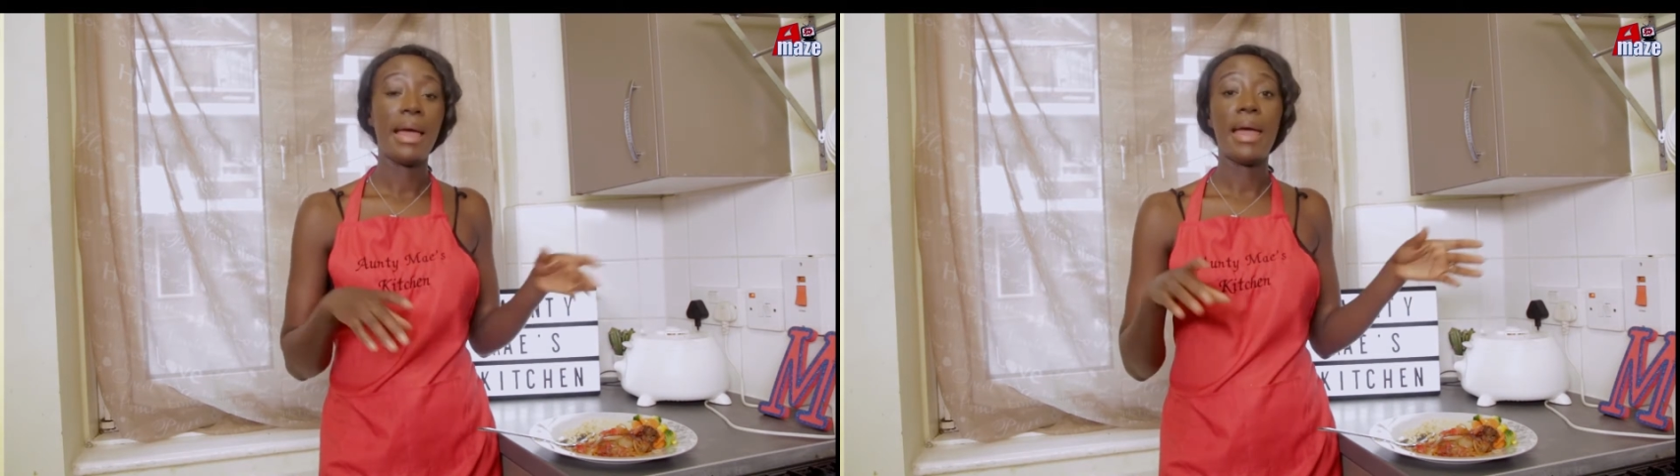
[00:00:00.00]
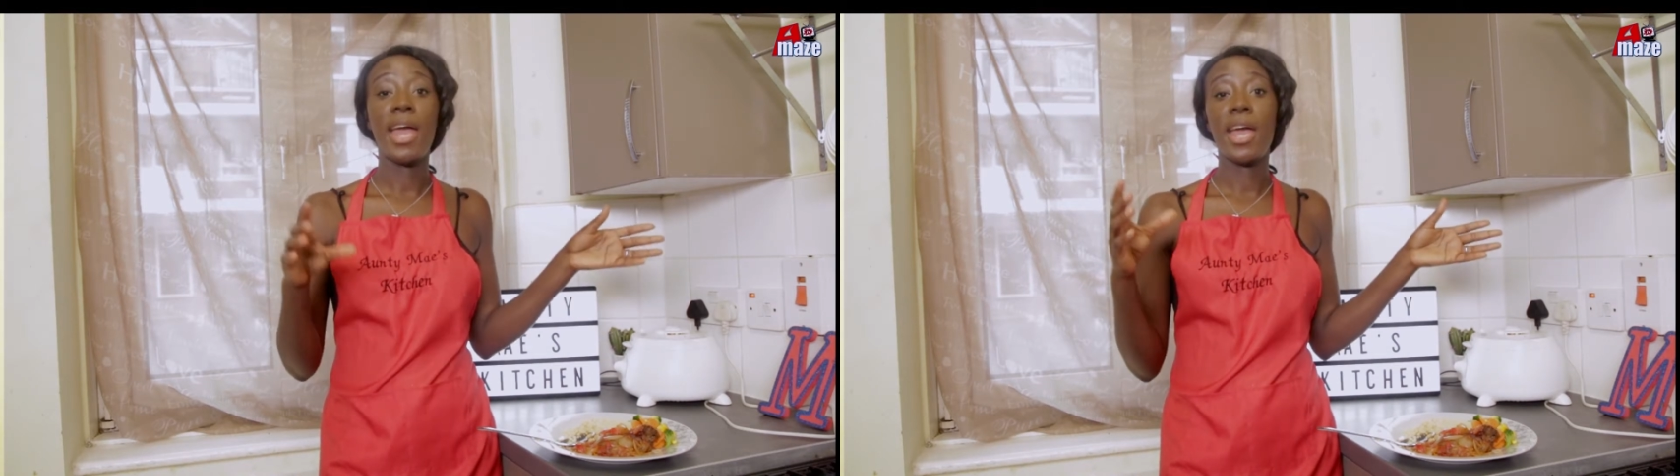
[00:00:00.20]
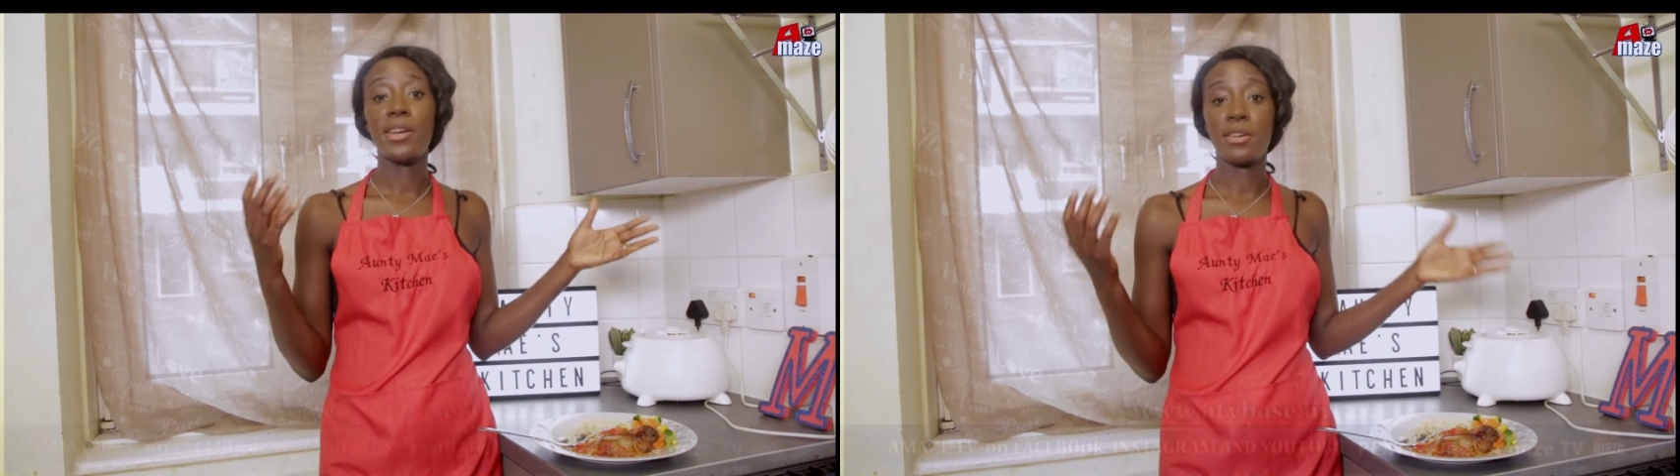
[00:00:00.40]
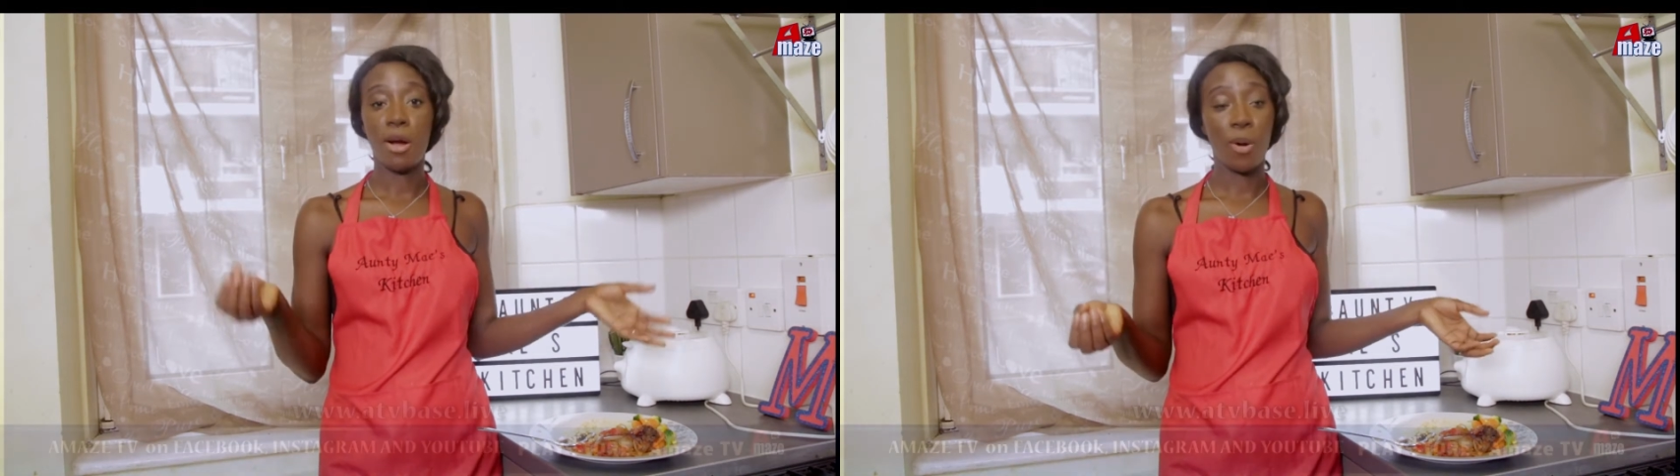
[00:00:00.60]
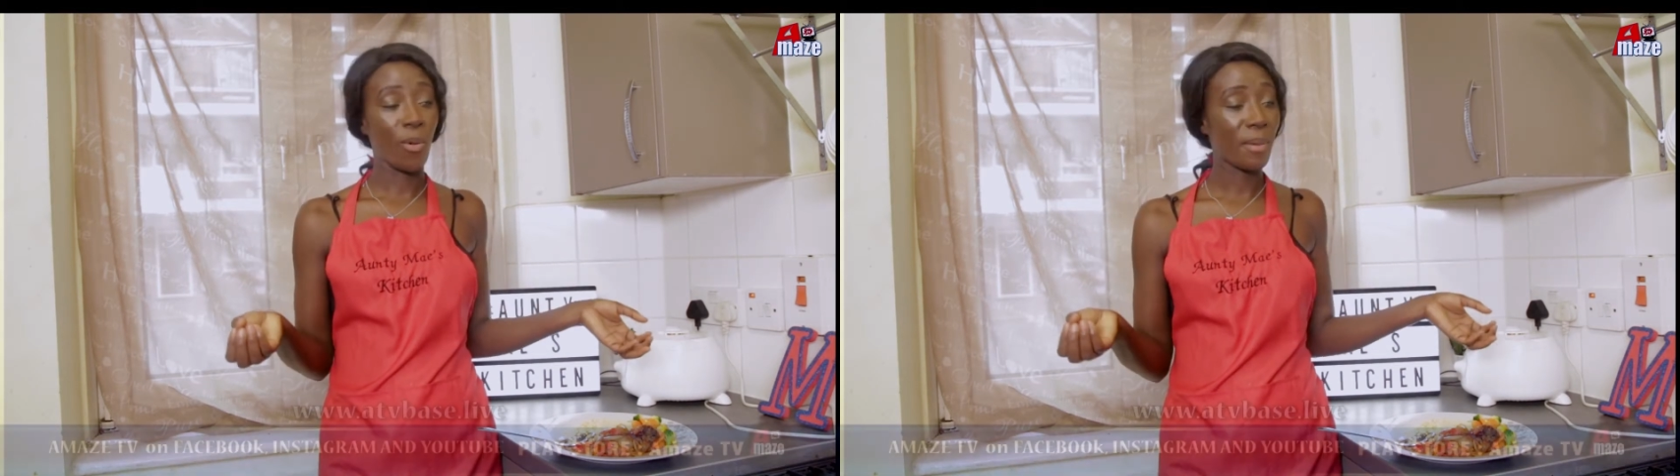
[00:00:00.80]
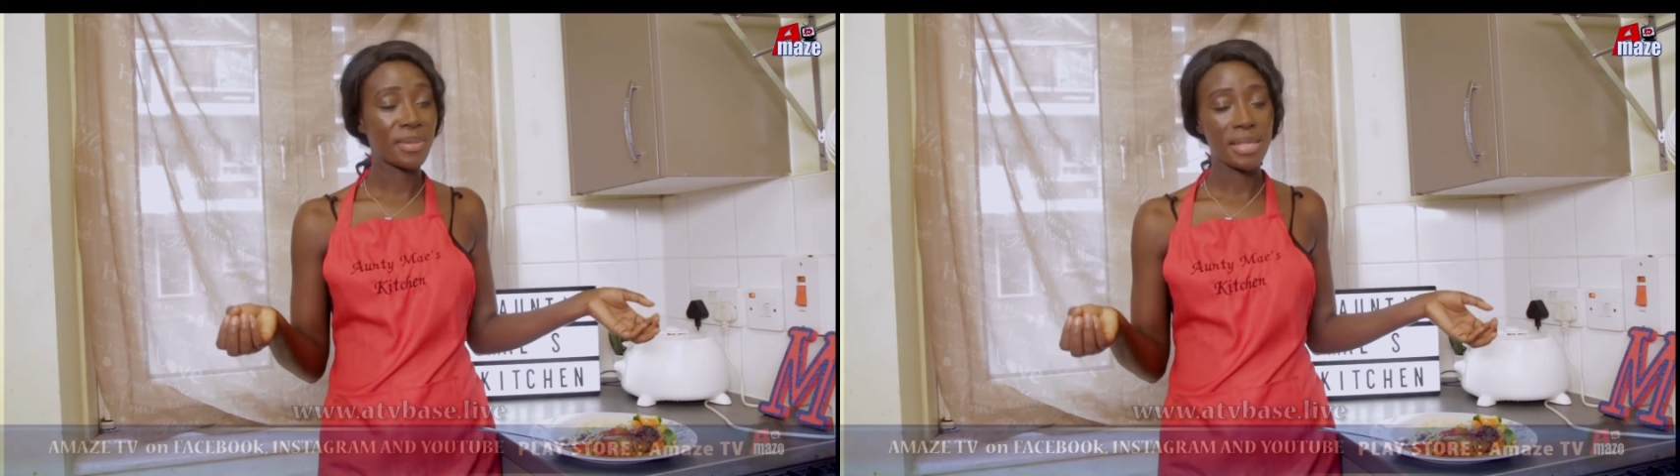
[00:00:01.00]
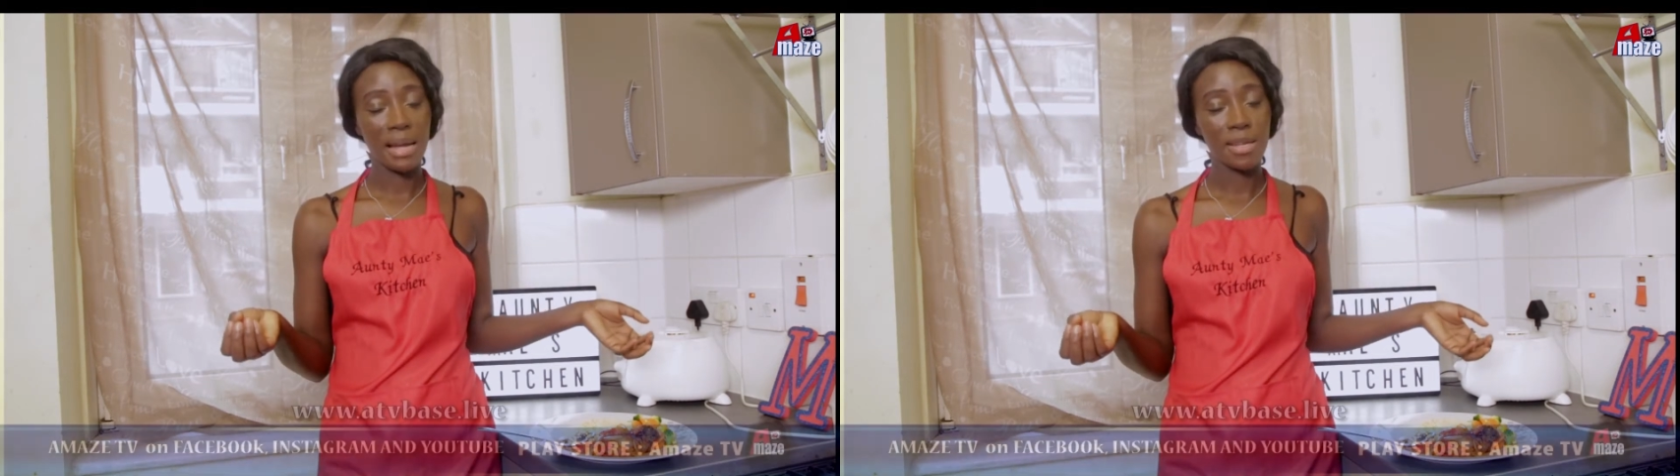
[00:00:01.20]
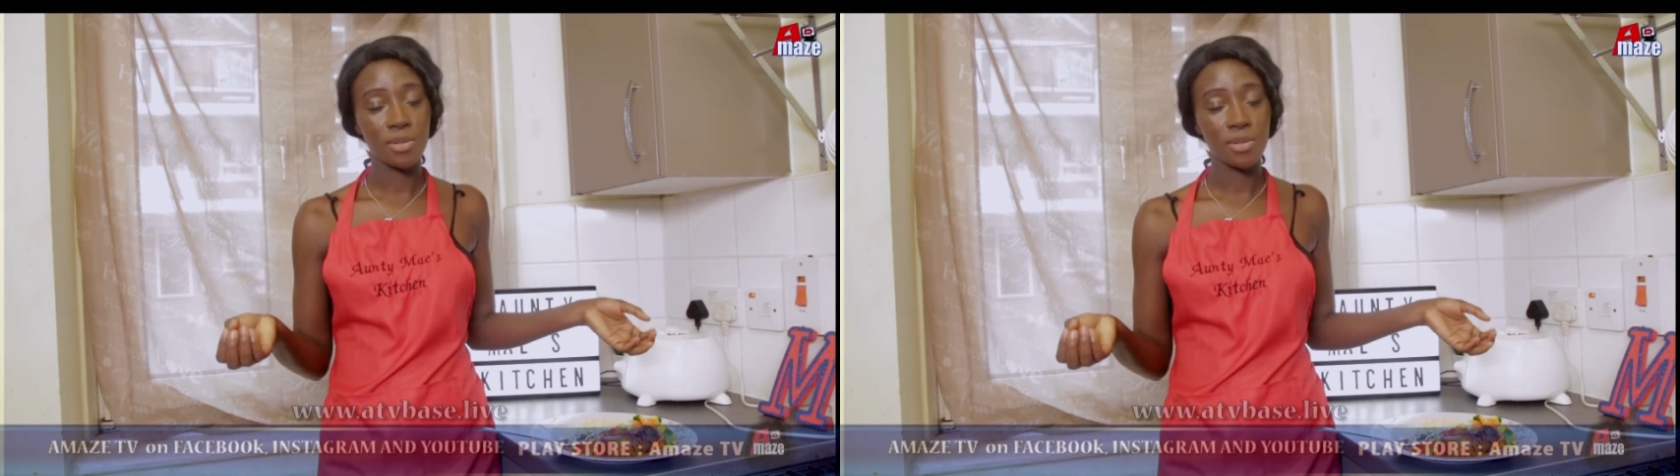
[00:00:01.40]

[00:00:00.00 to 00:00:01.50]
and our website